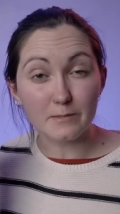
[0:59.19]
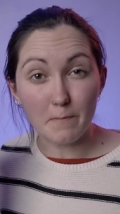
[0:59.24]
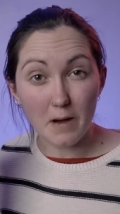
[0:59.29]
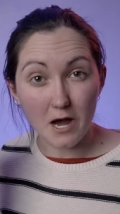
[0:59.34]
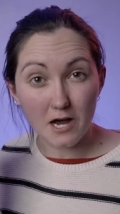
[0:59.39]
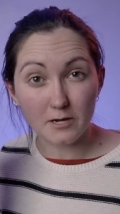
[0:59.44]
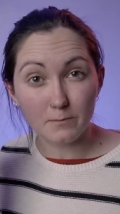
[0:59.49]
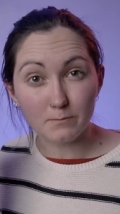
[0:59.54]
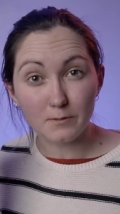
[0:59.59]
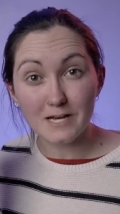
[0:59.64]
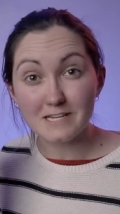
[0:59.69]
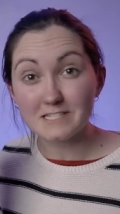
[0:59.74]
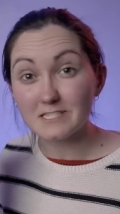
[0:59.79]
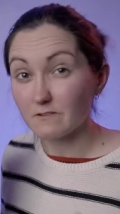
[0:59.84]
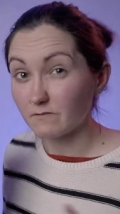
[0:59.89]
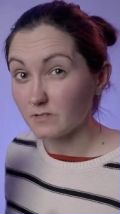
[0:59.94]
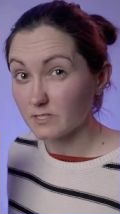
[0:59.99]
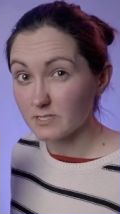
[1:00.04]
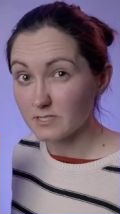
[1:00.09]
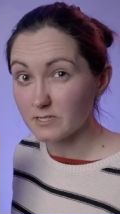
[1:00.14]
marketplace
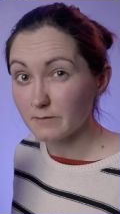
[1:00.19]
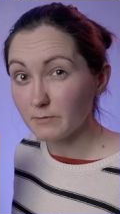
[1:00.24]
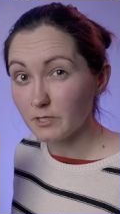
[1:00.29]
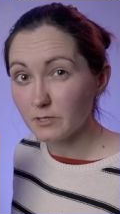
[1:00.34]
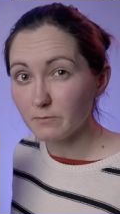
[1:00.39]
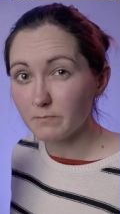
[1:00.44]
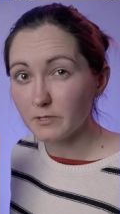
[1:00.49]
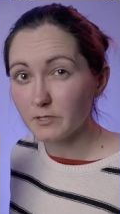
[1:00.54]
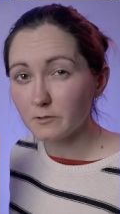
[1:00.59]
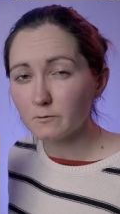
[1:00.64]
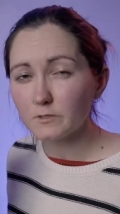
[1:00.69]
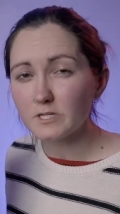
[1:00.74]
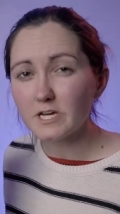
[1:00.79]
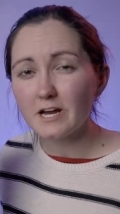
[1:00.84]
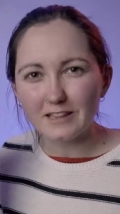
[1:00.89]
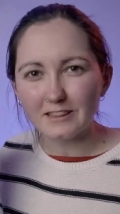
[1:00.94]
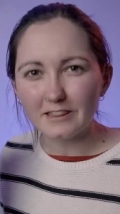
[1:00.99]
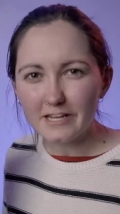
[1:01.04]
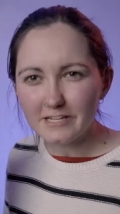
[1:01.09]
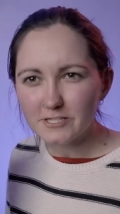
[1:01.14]
of a similar build,
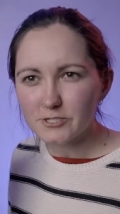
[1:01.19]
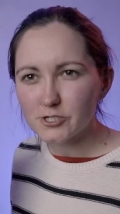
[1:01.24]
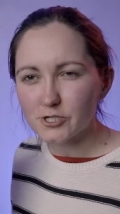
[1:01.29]
let's